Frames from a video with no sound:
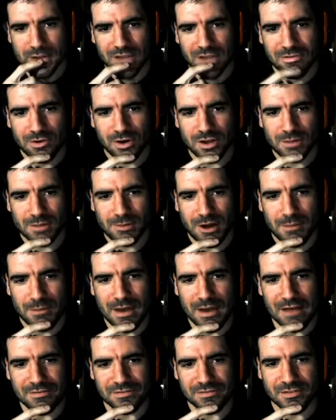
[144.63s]
if you look in the bottom
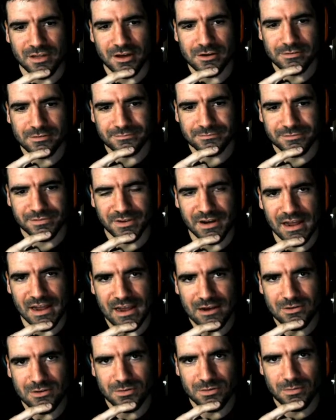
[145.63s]
left, though, for
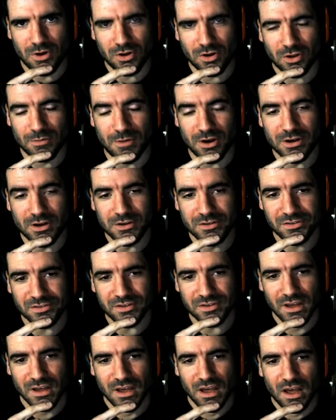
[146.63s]
now, with Michael
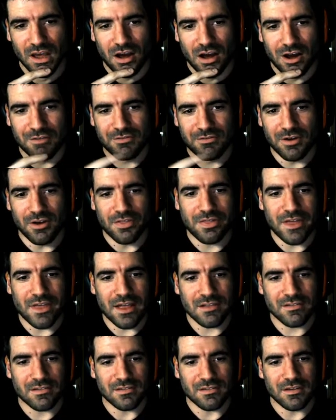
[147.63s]
Myers, I've got
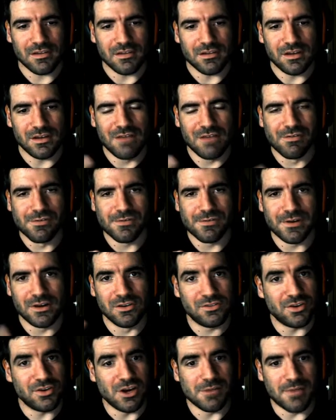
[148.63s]
that evil
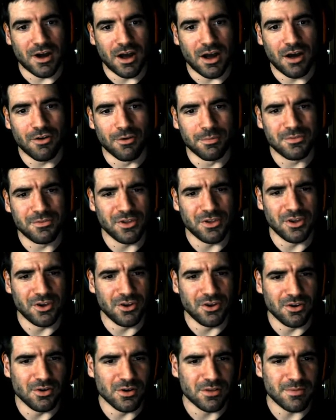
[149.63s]
within 2 bar up
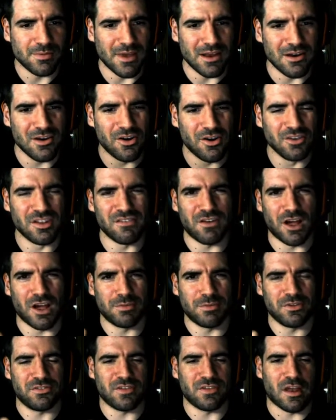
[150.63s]
to, it's about
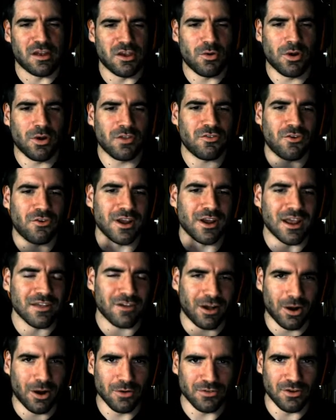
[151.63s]
95%. You want to try and get as
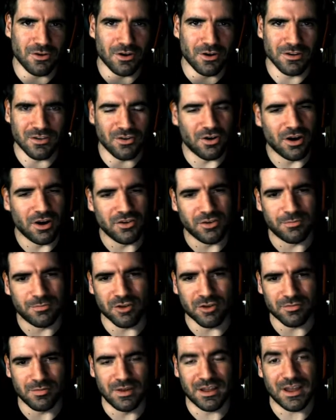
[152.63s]
close to 99 as you
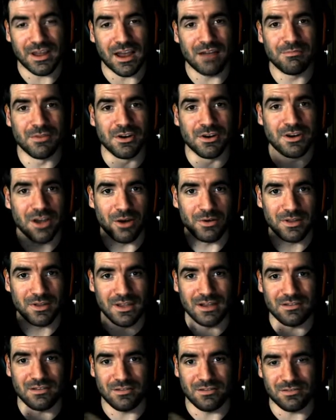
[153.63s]
possibly can, but don't
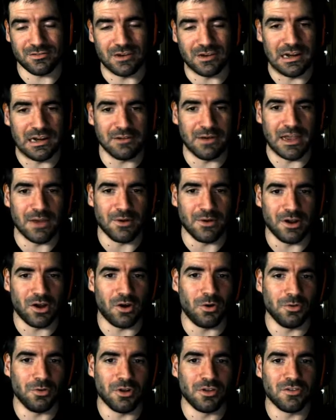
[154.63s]
hit it straight away. You want to
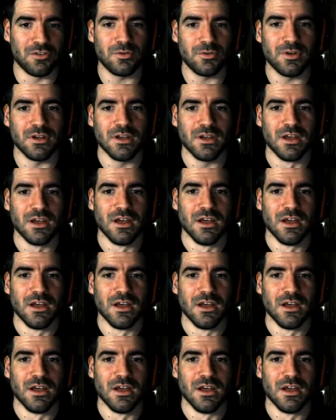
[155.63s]
hold on to it